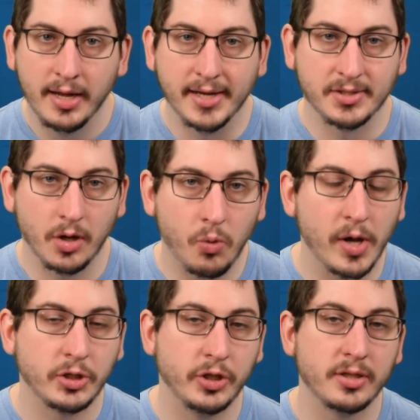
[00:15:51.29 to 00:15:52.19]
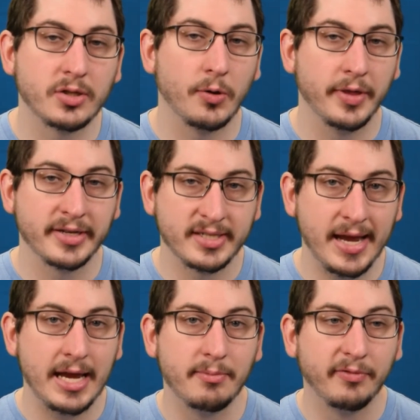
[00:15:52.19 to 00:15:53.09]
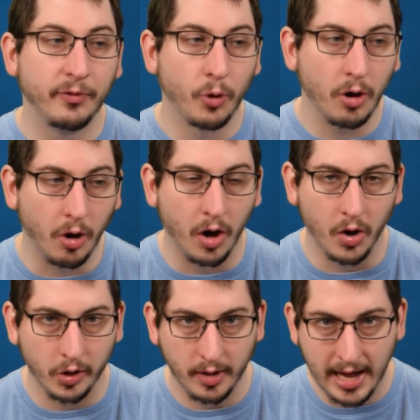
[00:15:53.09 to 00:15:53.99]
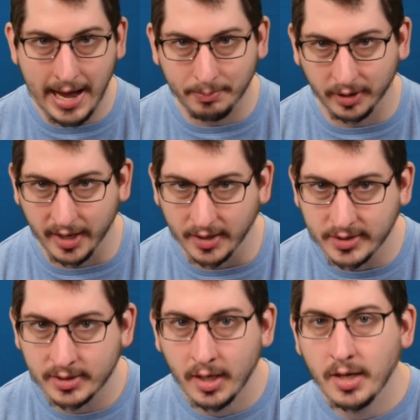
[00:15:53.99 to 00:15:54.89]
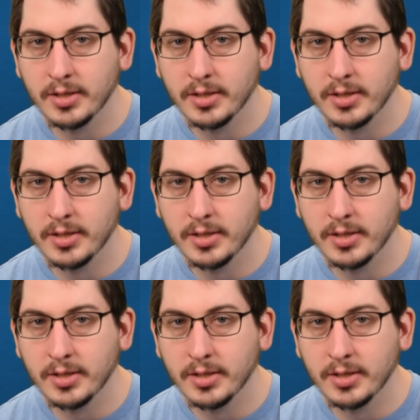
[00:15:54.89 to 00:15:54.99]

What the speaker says: as the questions are the same for all applicants.